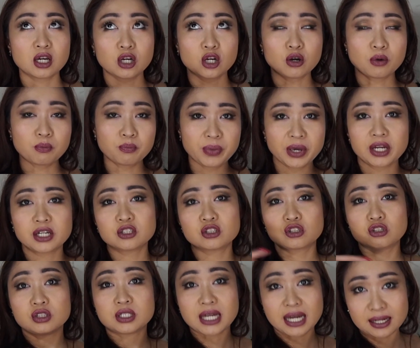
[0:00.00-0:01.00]
compared
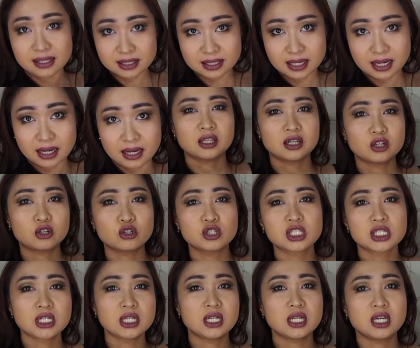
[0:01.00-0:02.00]
to dancing. The
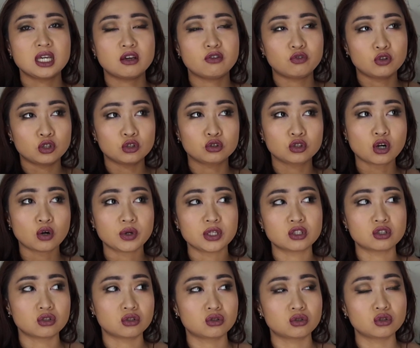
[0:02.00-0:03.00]
cushioning, if you're going
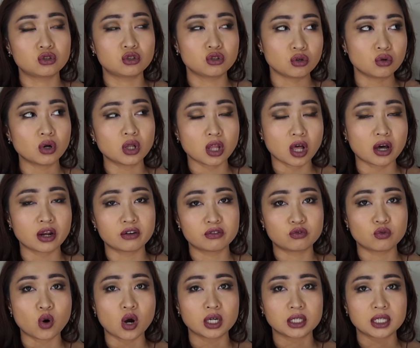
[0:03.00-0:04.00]
to do a lot of
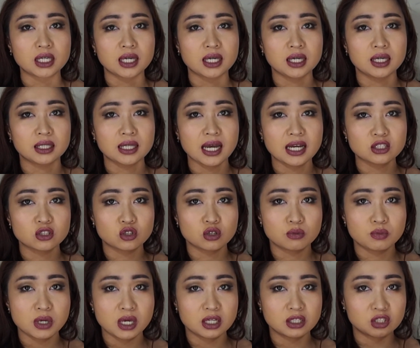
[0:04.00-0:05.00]
walking, it has to
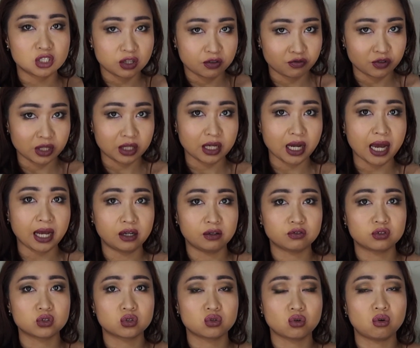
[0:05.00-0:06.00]
be a different kind of
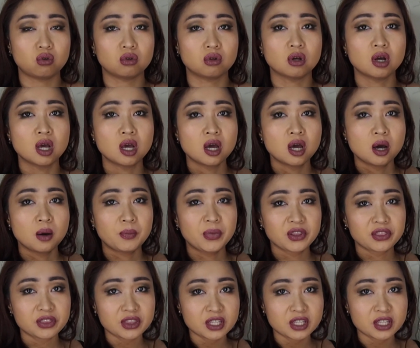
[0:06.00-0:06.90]
sole. But